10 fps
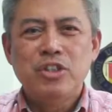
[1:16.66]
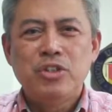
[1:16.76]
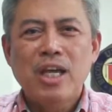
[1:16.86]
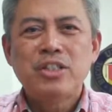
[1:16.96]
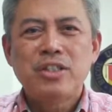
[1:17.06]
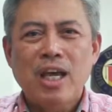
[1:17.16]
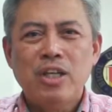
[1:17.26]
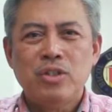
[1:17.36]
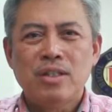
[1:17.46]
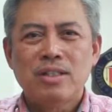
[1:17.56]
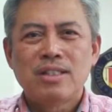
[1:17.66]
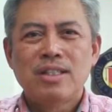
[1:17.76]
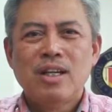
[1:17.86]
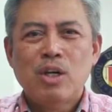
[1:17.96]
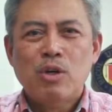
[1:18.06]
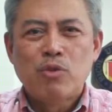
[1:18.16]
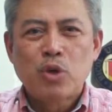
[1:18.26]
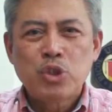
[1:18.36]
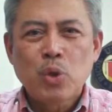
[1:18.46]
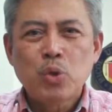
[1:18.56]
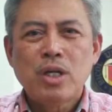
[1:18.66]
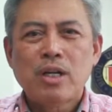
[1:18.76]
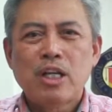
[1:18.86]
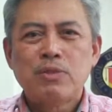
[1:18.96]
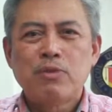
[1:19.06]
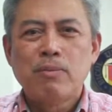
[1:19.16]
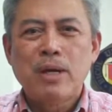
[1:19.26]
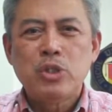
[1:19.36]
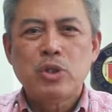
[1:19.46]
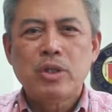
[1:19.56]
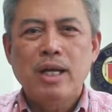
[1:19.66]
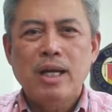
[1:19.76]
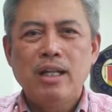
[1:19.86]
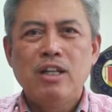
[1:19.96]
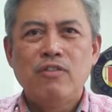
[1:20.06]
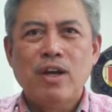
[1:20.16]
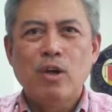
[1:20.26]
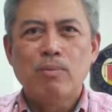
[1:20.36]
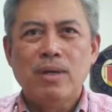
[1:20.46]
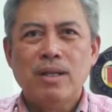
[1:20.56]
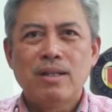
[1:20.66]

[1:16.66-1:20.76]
and change agents for social transformation and development,